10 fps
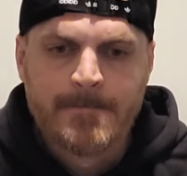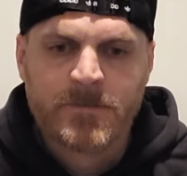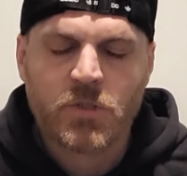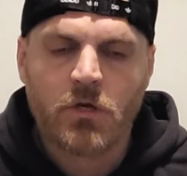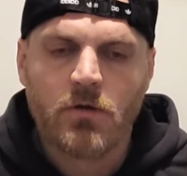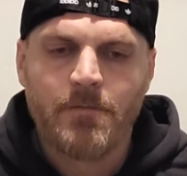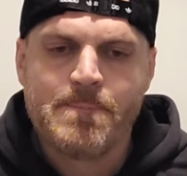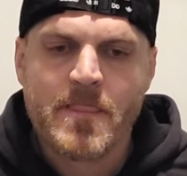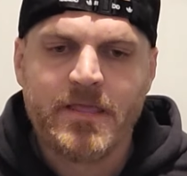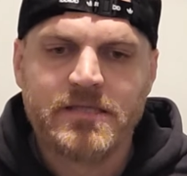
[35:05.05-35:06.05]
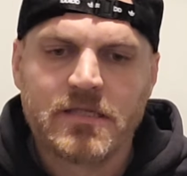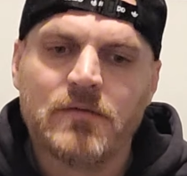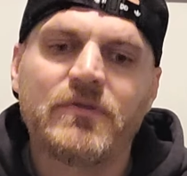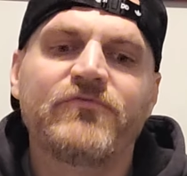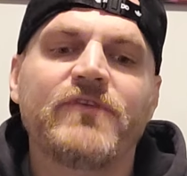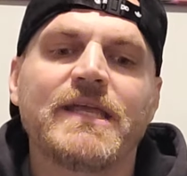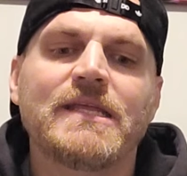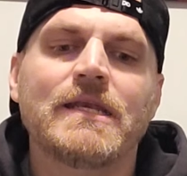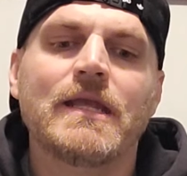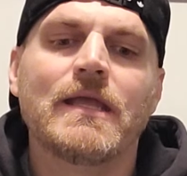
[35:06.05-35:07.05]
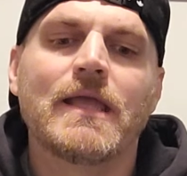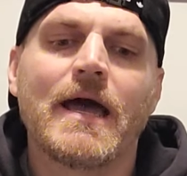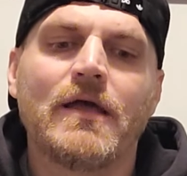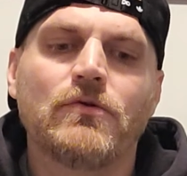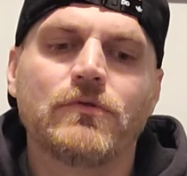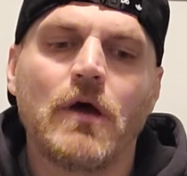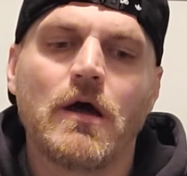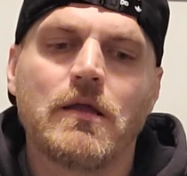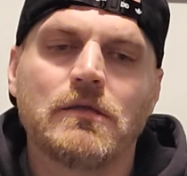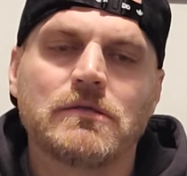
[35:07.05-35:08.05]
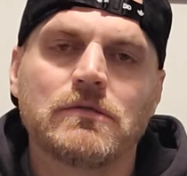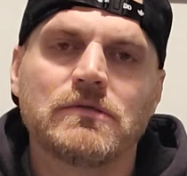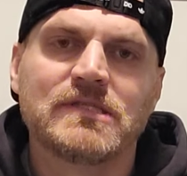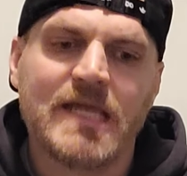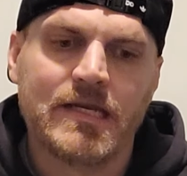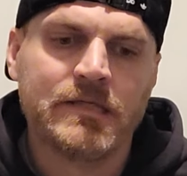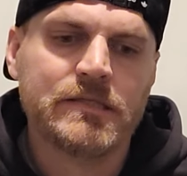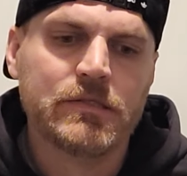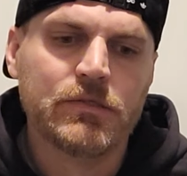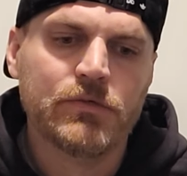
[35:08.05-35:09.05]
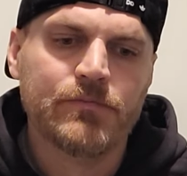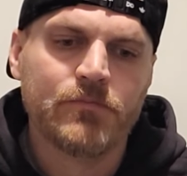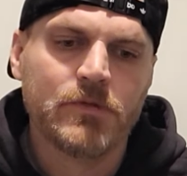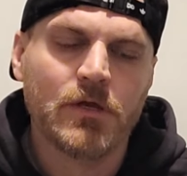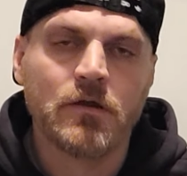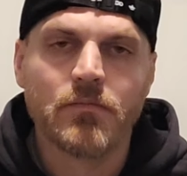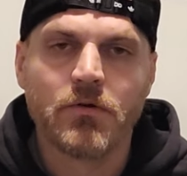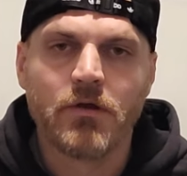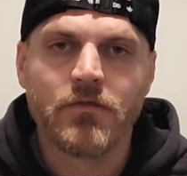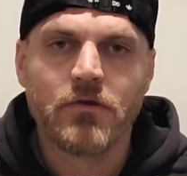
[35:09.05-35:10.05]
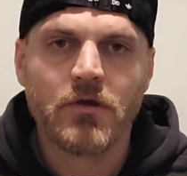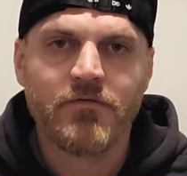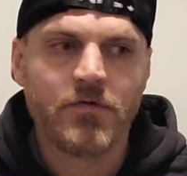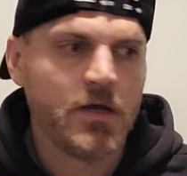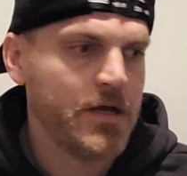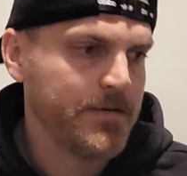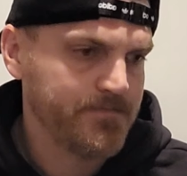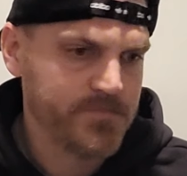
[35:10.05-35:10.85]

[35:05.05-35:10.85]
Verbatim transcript: So he's going to be fighting Kyle Daukaus, who's 10 and 2, younger brother of uh,